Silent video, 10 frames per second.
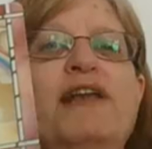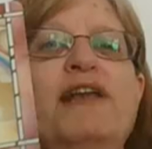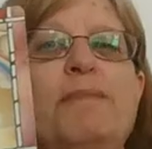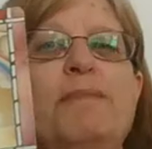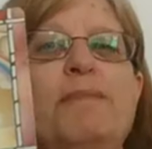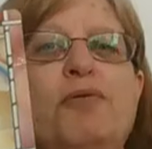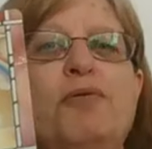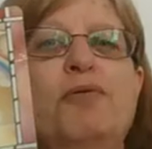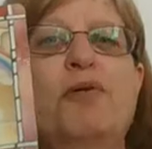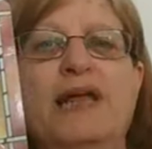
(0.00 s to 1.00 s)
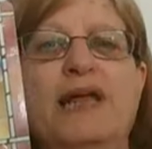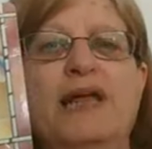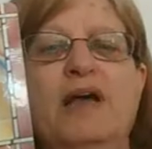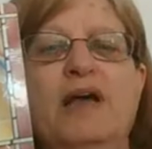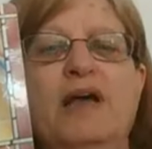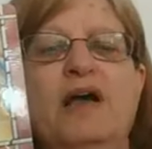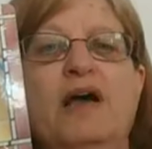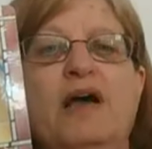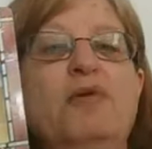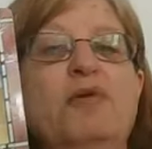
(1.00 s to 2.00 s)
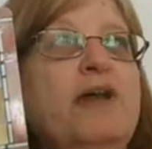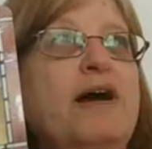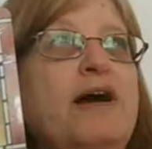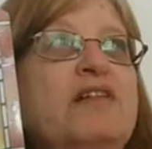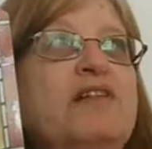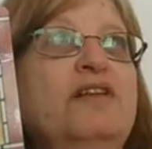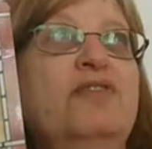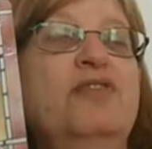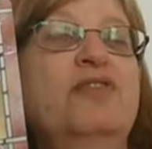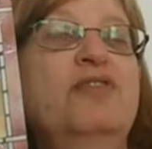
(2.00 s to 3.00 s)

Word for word: it properly they would realize the date of